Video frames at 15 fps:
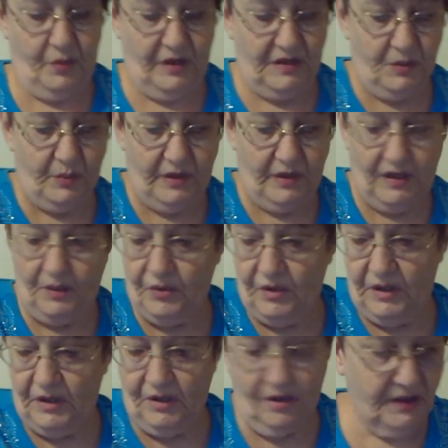piece of paper
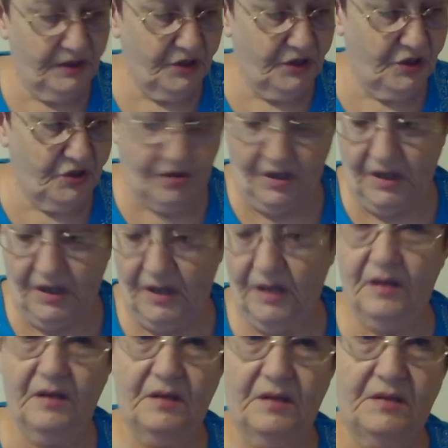here. Let's try
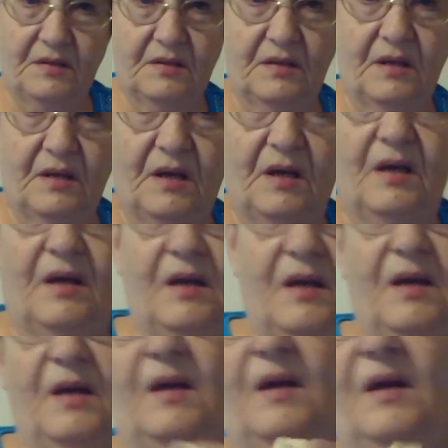this.
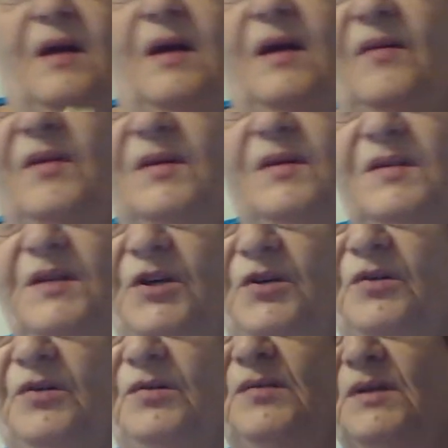I have this
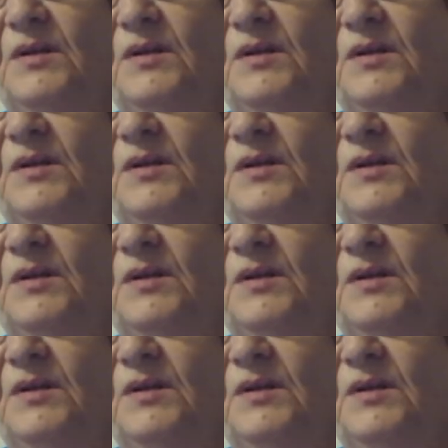cute